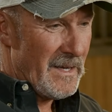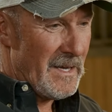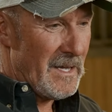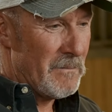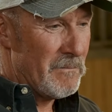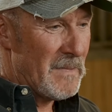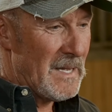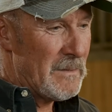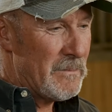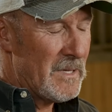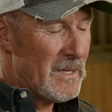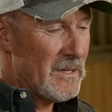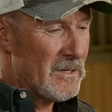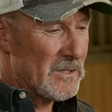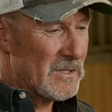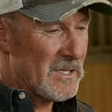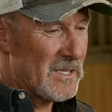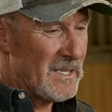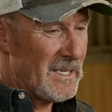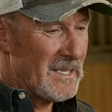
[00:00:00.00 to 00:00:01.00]
and maybe
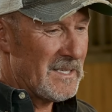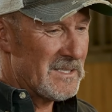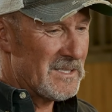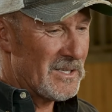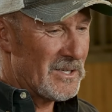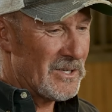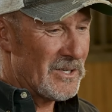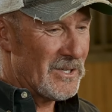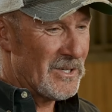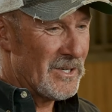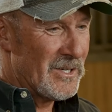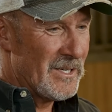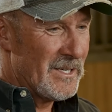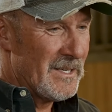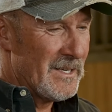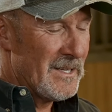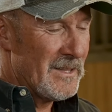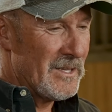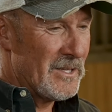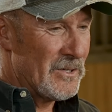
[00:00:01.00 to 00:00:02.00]
there's things that are,
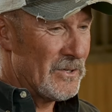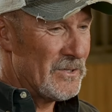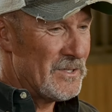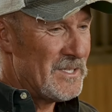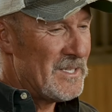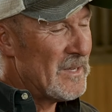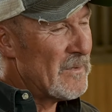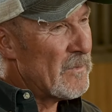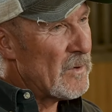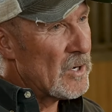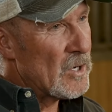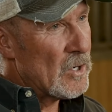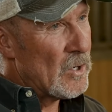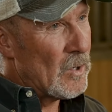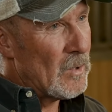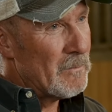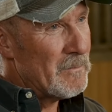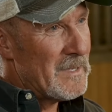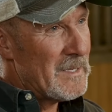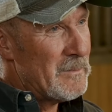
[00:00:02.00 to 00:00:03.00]
that are
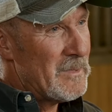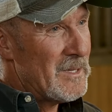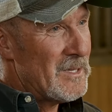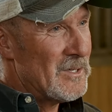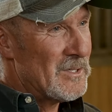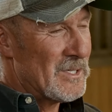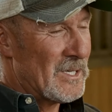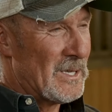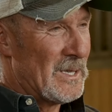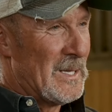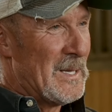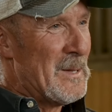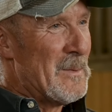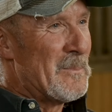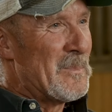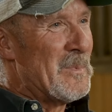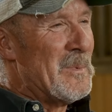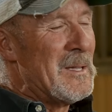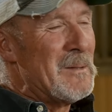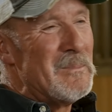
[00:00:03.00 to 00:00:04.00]
difficult, maybe there's a
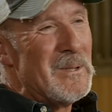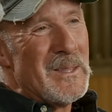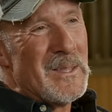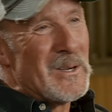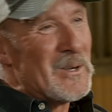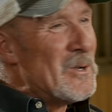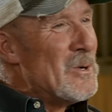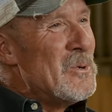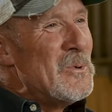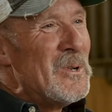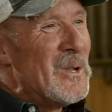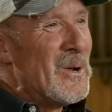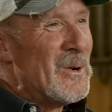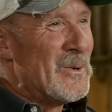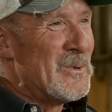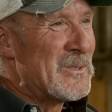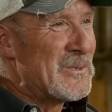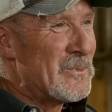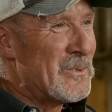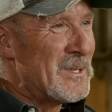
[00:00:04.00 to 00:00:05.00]
limp, maybe there, who
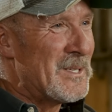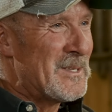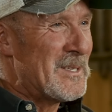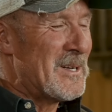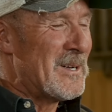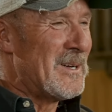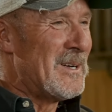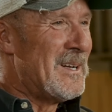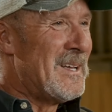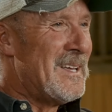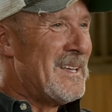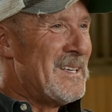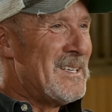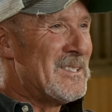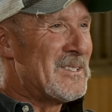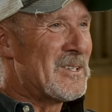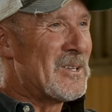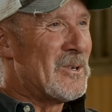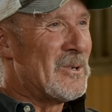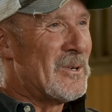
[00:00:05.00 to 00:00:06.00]
knows what there
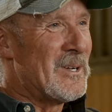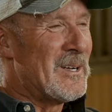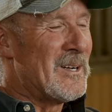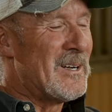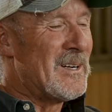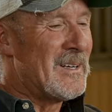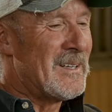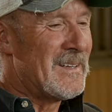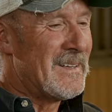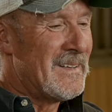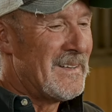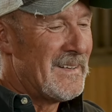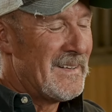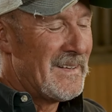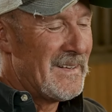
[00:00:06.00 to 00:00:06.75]
is going on.